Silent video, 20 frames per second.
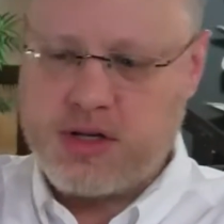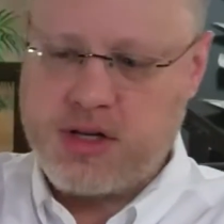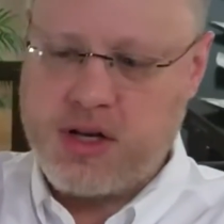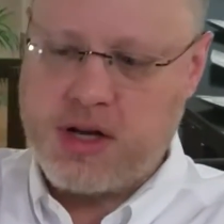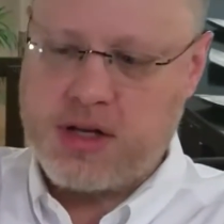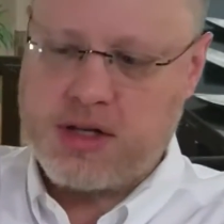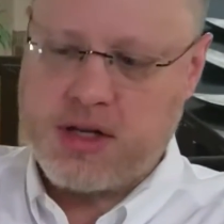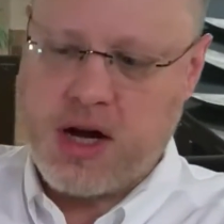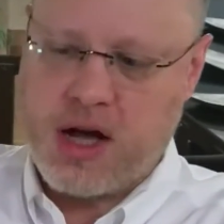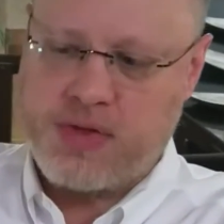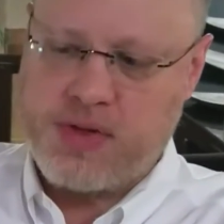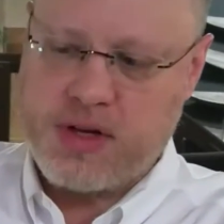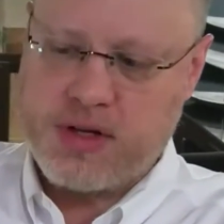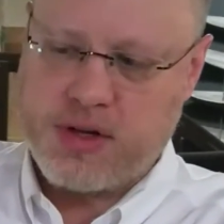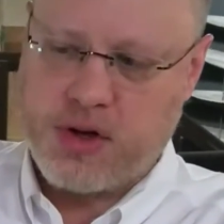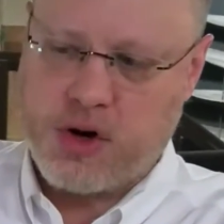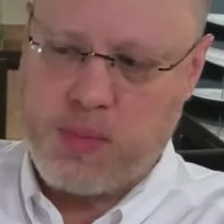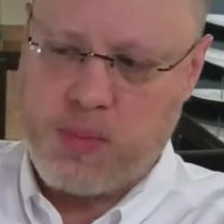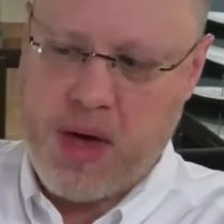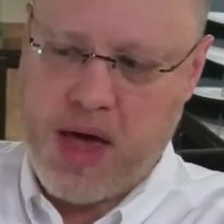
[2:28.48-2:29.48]
it's got these
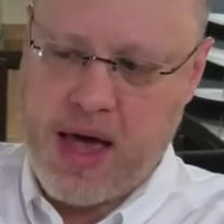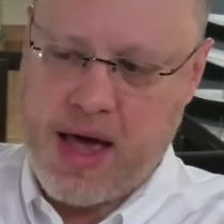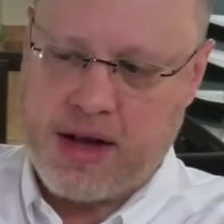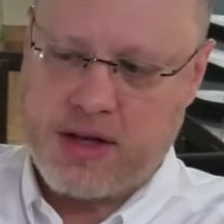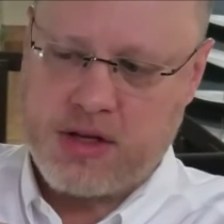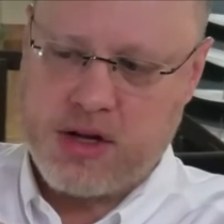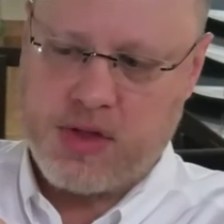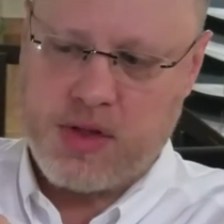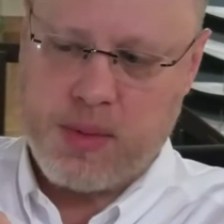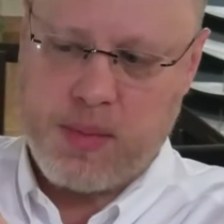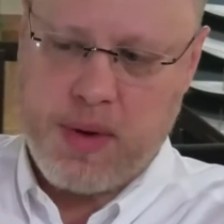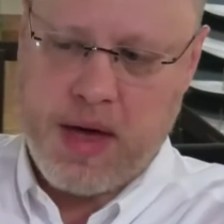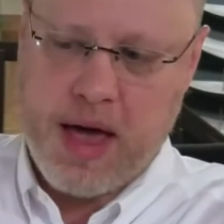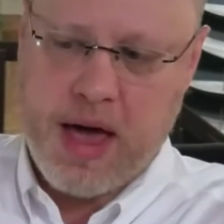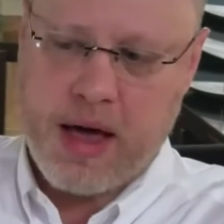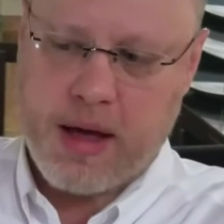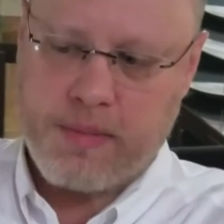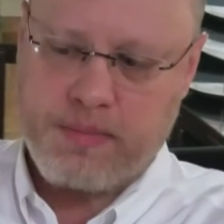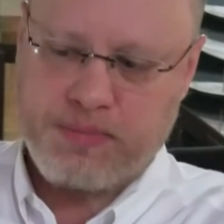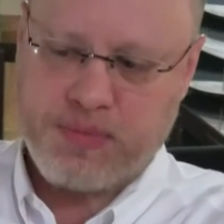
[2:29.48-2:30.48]
little pads on the
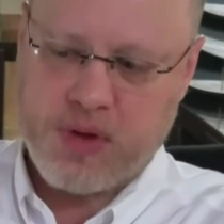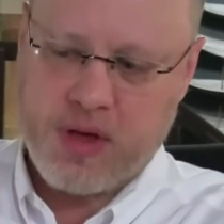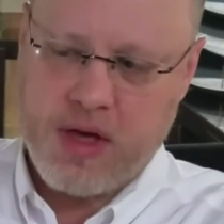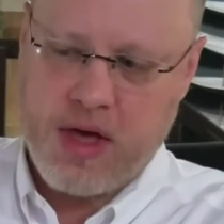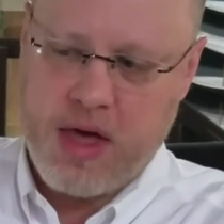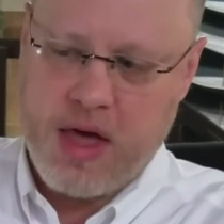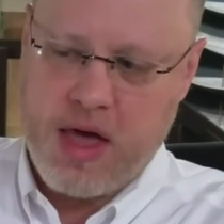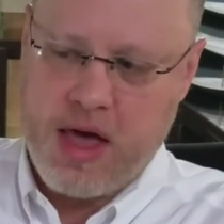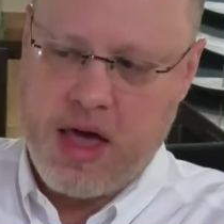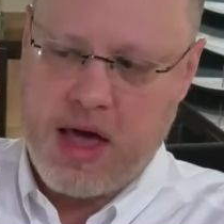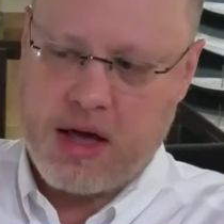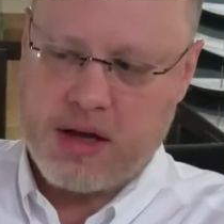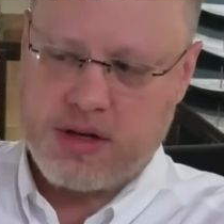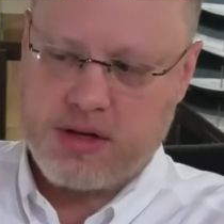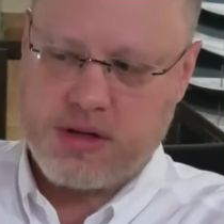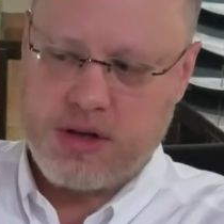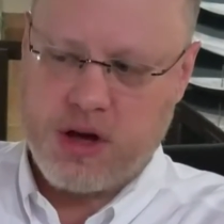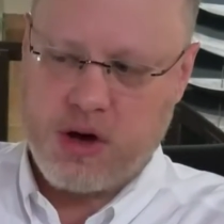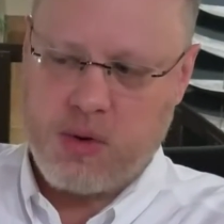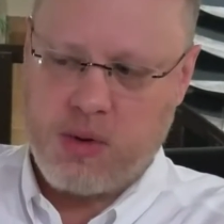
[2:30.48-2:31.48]
back. And
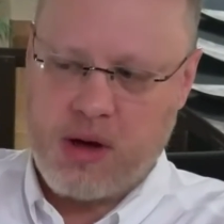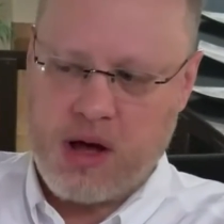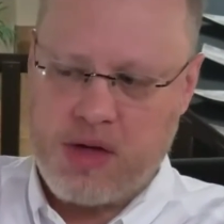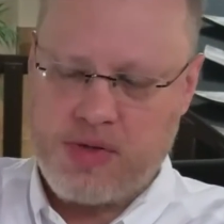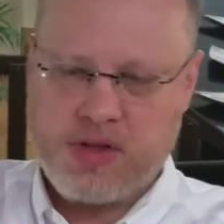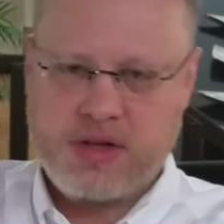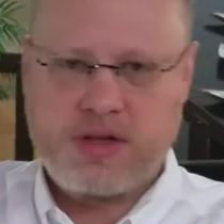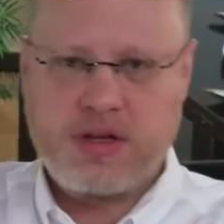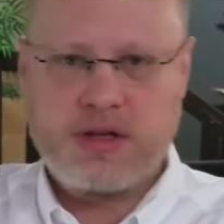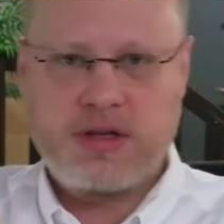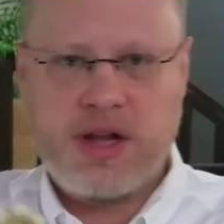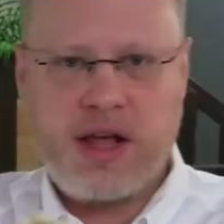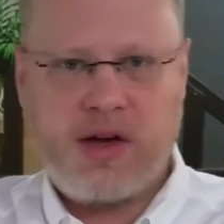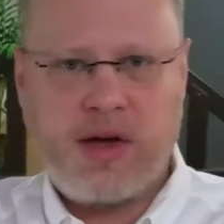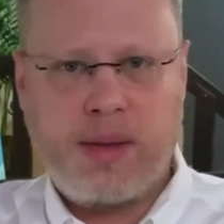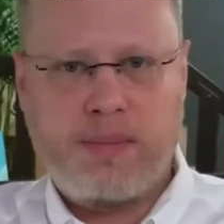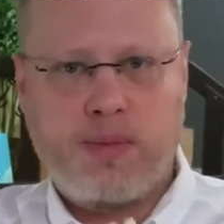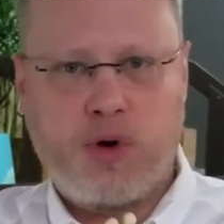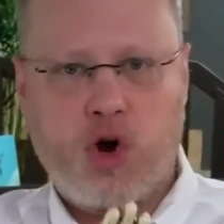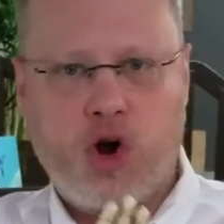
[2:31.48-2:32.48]
so this is now
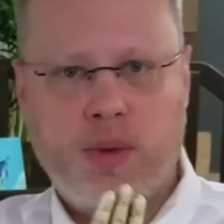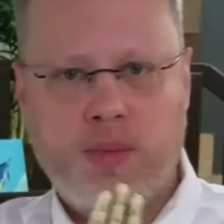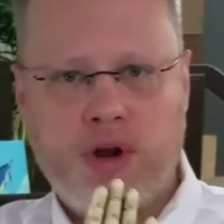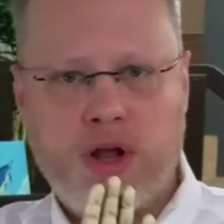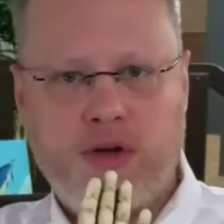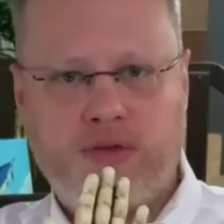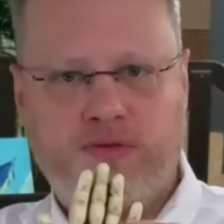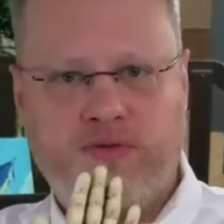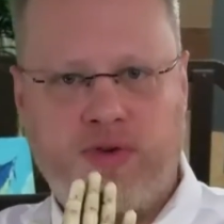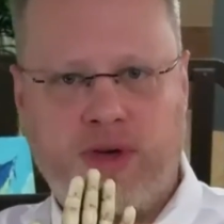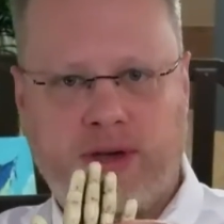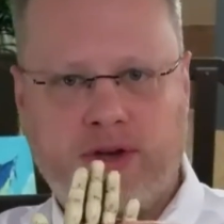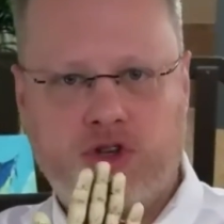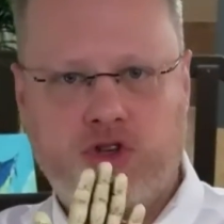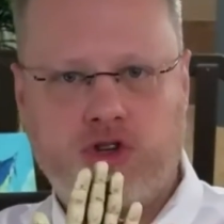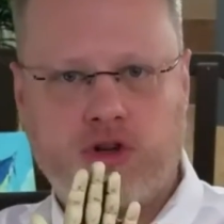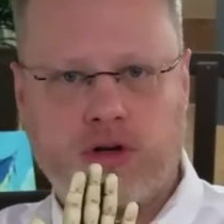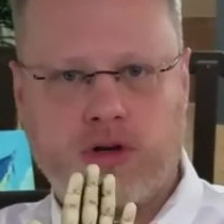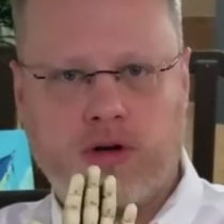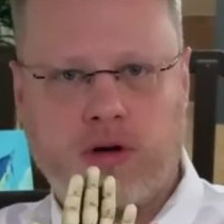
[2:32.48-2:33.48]
a permanent
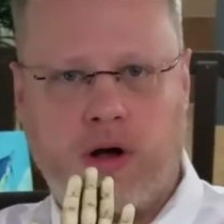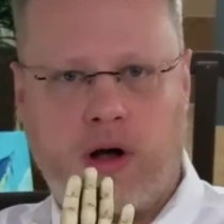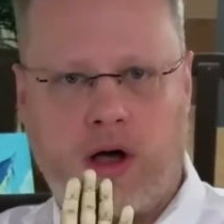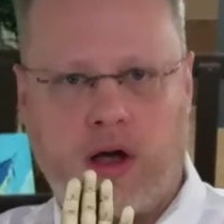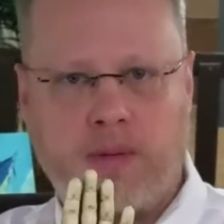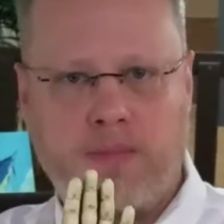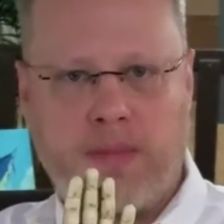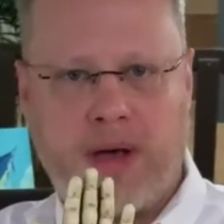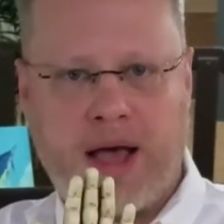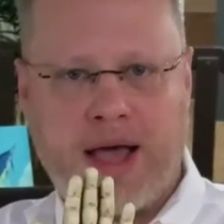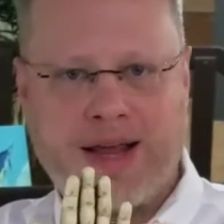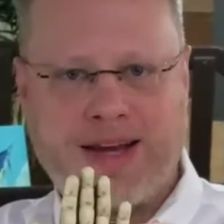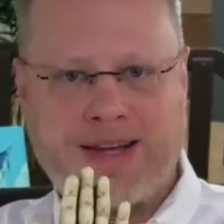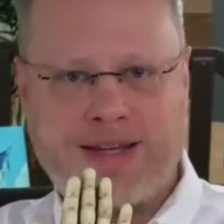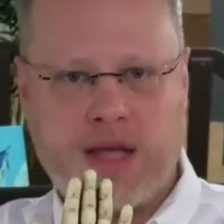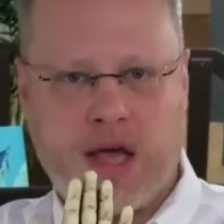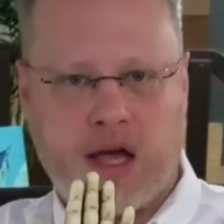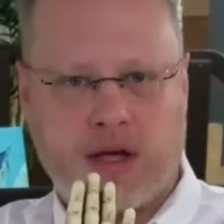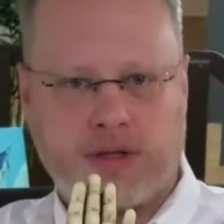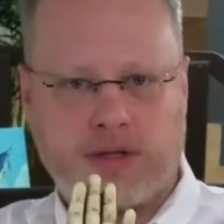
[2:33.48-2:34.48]
fixture on my
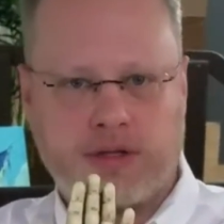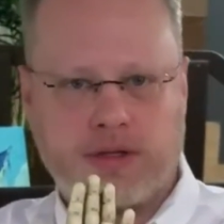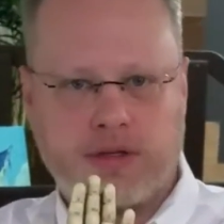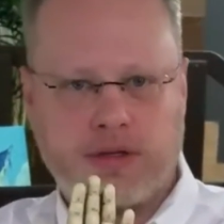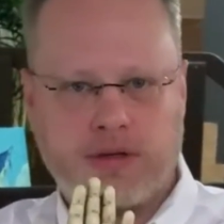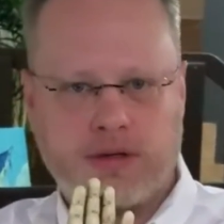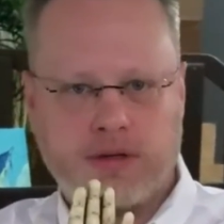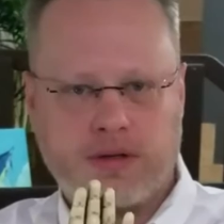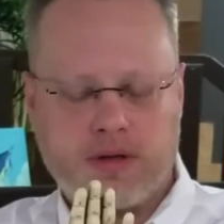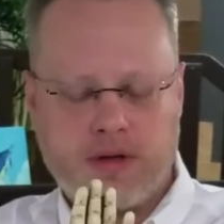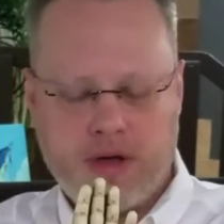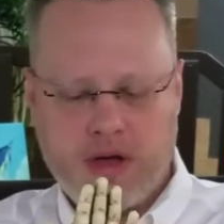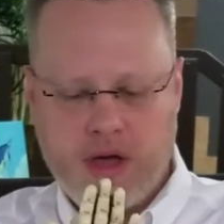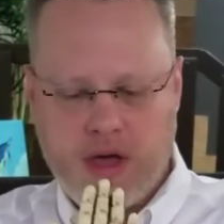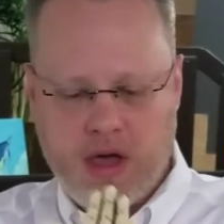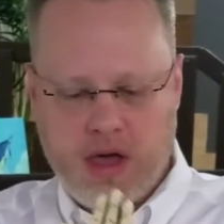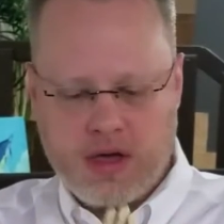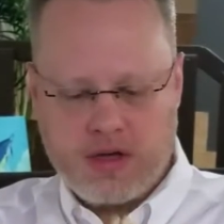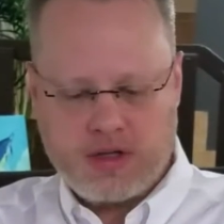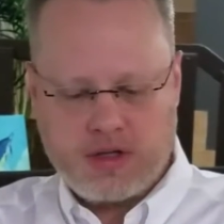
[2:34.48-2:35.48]
desk.
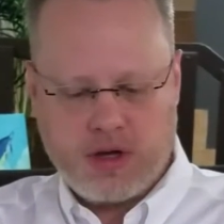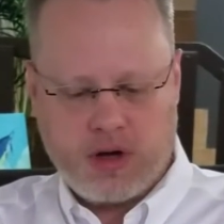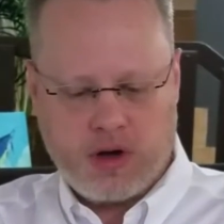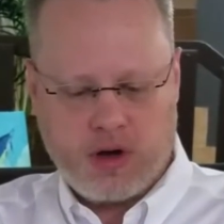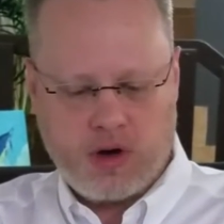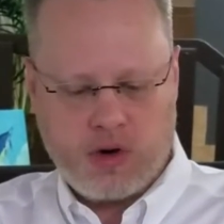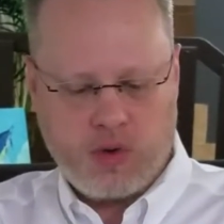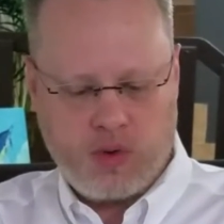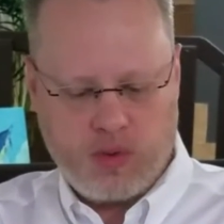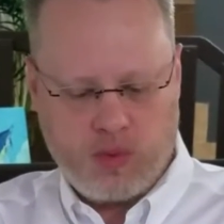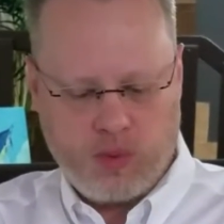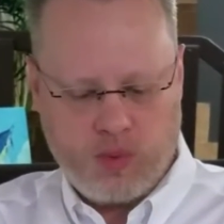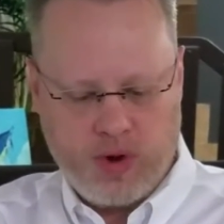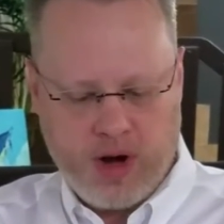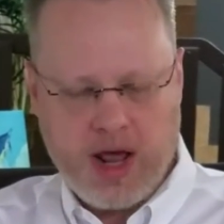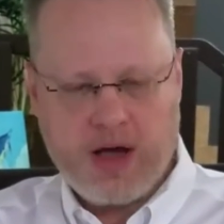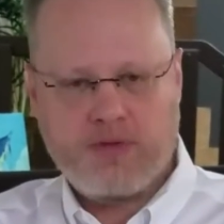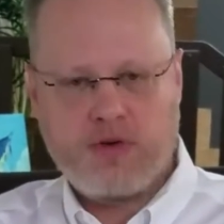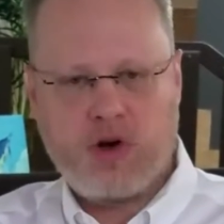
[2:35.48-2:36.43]
So whenever